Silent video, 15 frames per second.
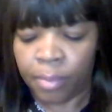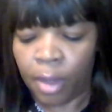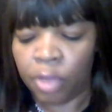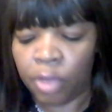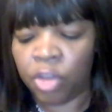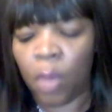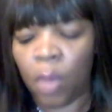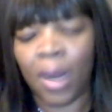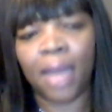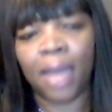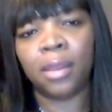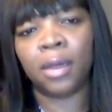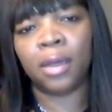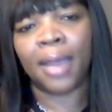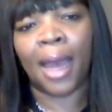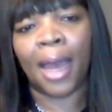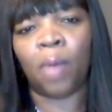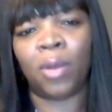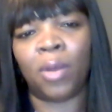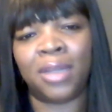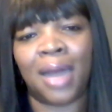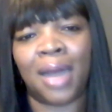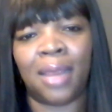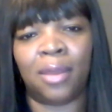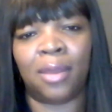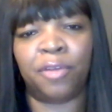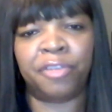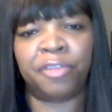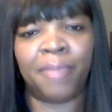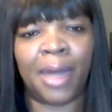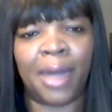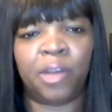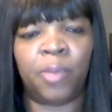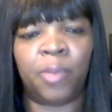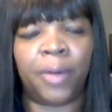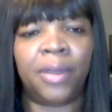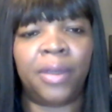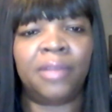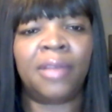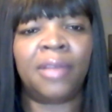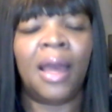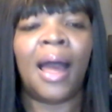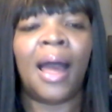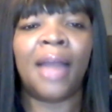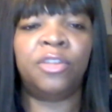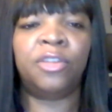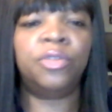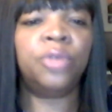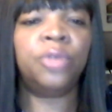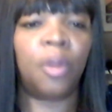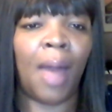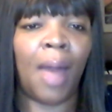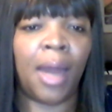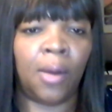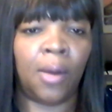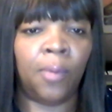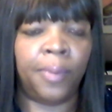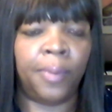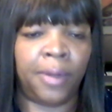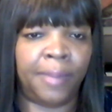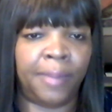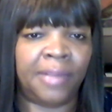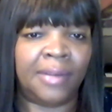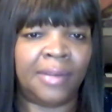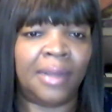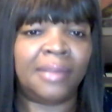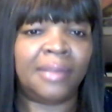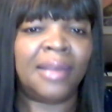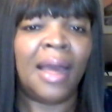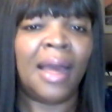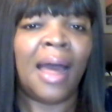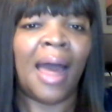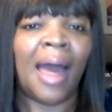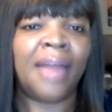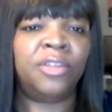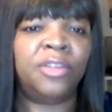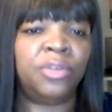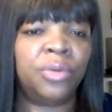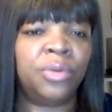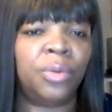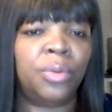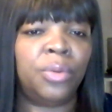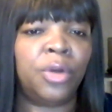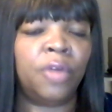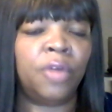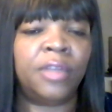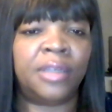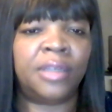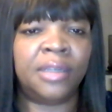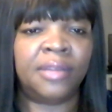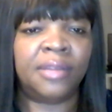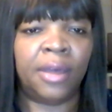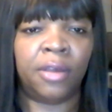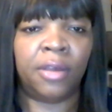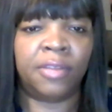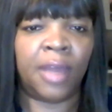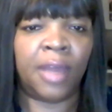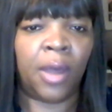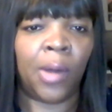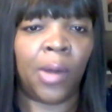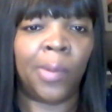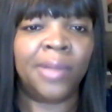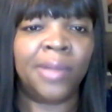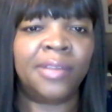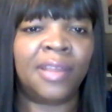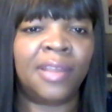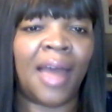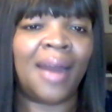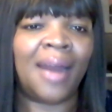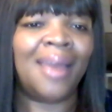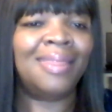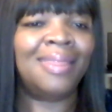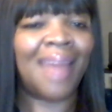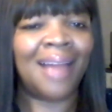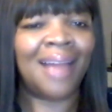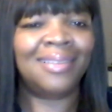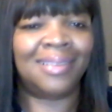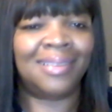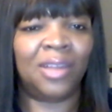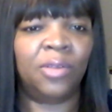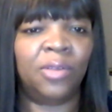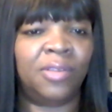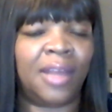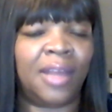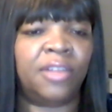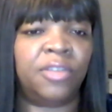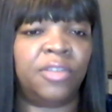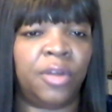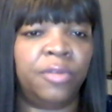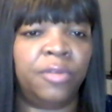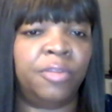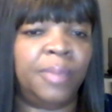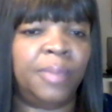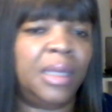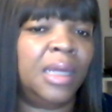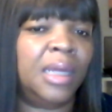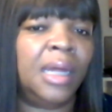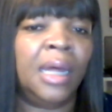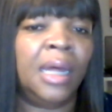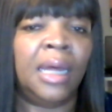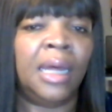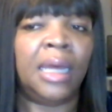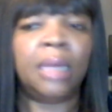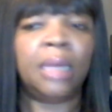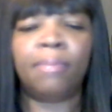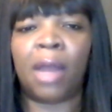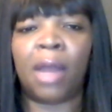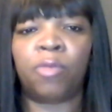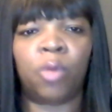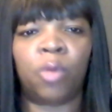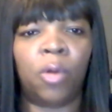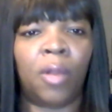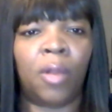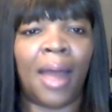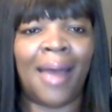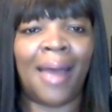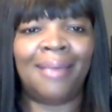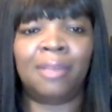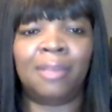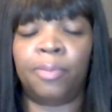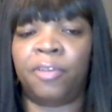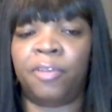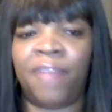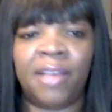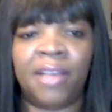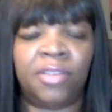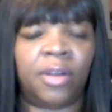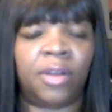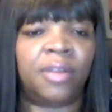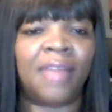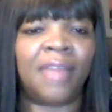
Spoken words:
So when I look at what did I learn from that experience, I do know how to open a business. I do know the details that go into that. And that skill set serves me in my role as a professor.